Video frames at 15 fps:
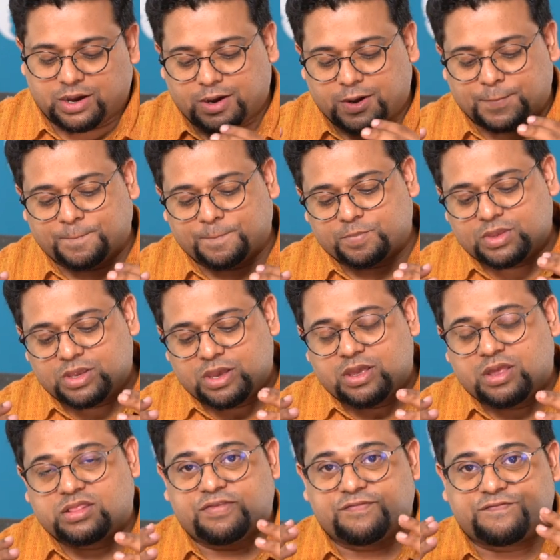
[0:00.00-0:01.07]
Um,
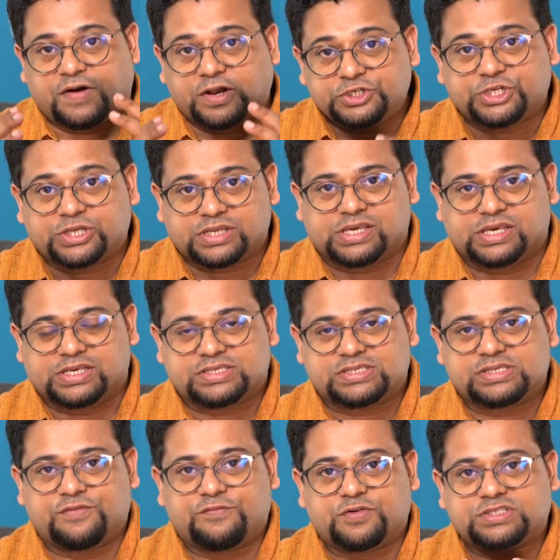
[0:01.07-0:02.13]
the function
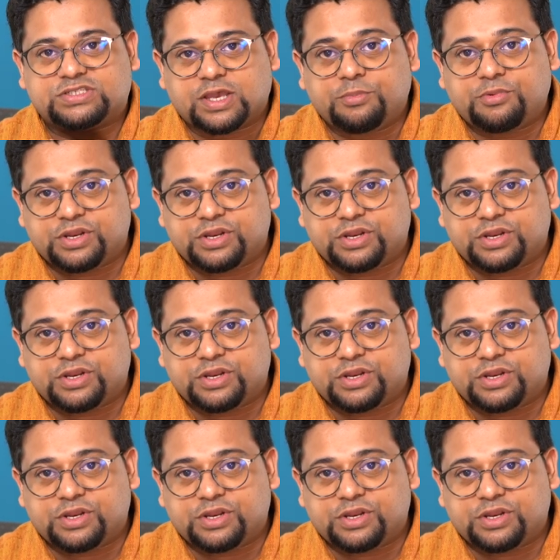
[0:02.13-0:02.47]
keys, for some